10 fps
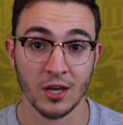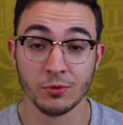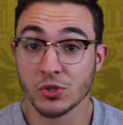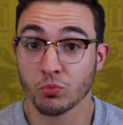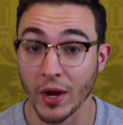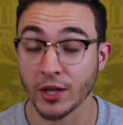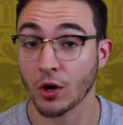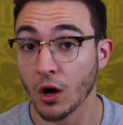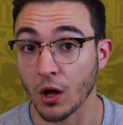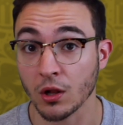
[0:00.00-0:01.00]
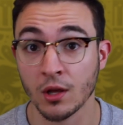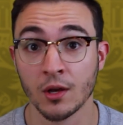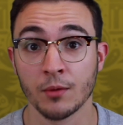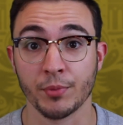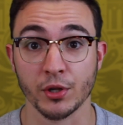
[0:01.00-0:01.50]
It was the right call,
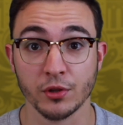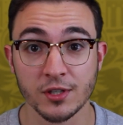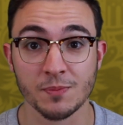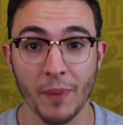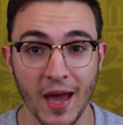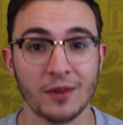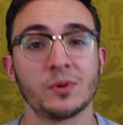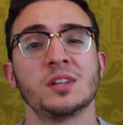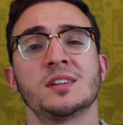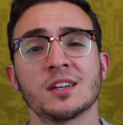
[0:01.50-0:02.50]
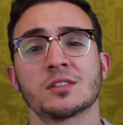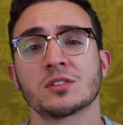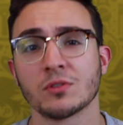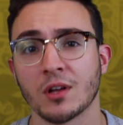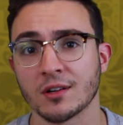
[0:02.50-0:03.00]
but it looks bad when he takes
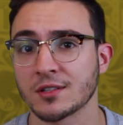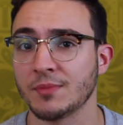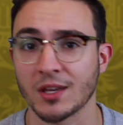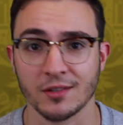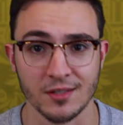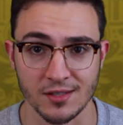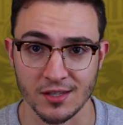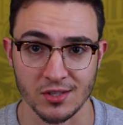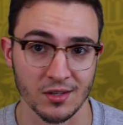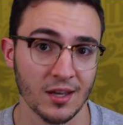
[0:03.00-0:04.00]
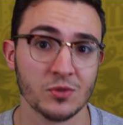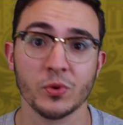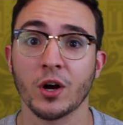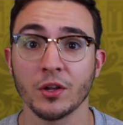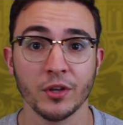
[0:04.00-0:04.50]
so long to make the decision, as
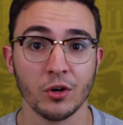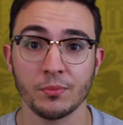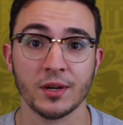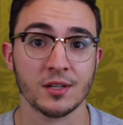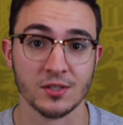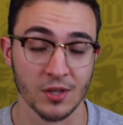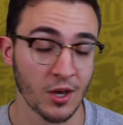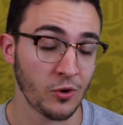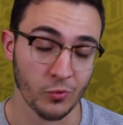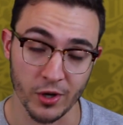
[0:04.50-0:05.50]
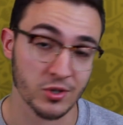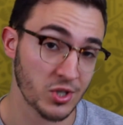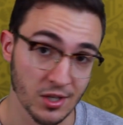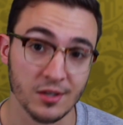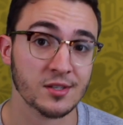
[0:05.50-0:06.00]
we all know because we are
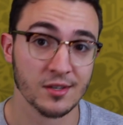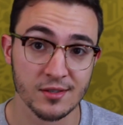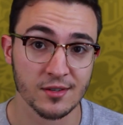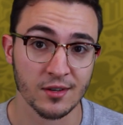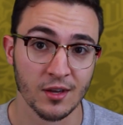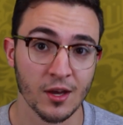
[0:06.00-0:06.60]
geniuses.